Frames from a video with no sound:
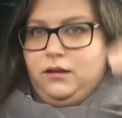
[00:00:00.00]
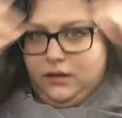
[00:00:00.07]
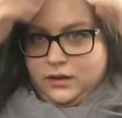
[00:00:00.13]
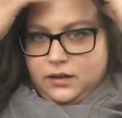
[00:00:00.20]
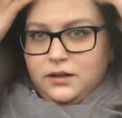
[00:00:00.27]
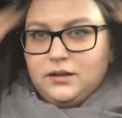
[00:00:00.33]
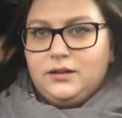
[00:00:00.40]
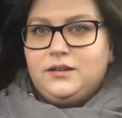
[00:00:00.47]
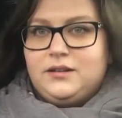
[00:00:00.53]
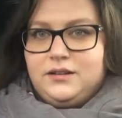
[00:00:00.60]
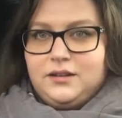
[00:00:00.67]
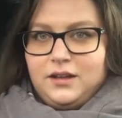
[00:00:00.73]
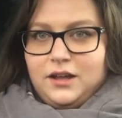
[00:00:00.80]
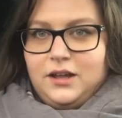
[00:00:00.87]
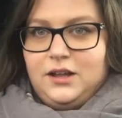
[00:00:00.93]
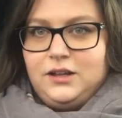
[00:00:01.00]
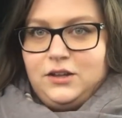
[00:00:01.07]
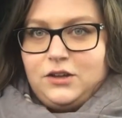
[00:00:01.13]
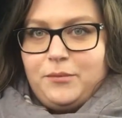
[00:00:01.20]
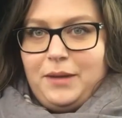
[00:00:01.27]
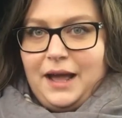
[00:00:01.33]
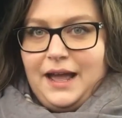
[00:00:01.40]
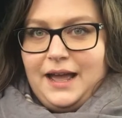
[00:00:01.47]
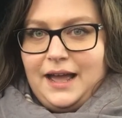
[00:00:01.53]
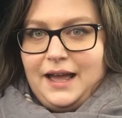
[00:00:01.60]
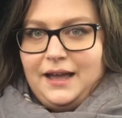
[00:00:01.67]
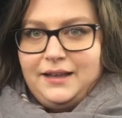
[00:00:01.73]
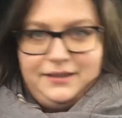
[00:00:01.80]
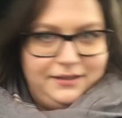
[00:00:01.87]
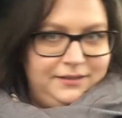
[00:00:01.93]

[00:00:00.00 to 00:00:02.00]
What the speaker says: Oh, look at my hair.